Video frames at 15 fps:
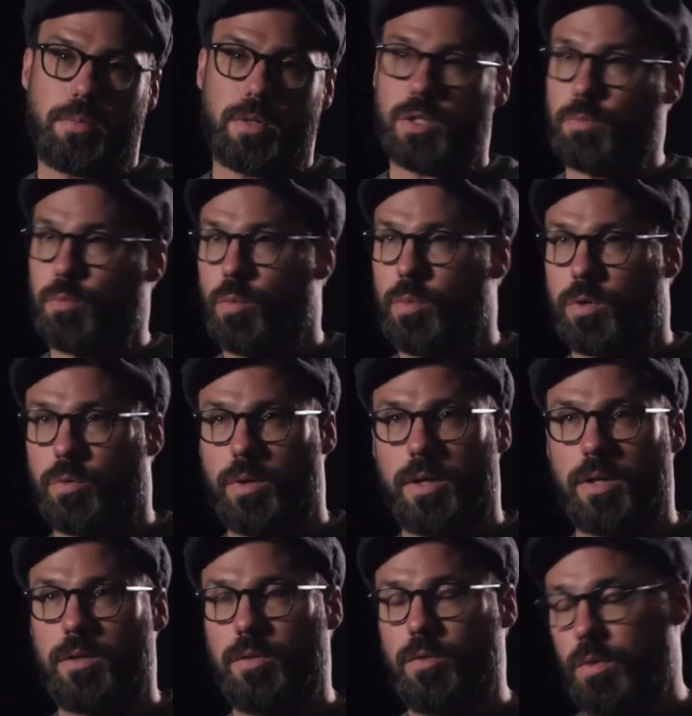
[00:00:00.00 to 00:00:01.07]
There's Paul
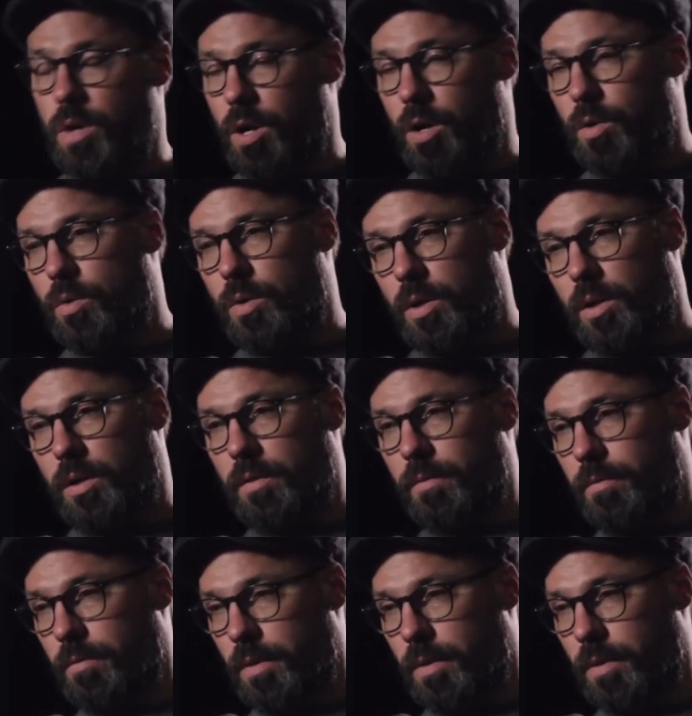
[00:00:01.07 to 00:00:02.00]
McGuigan, who I owe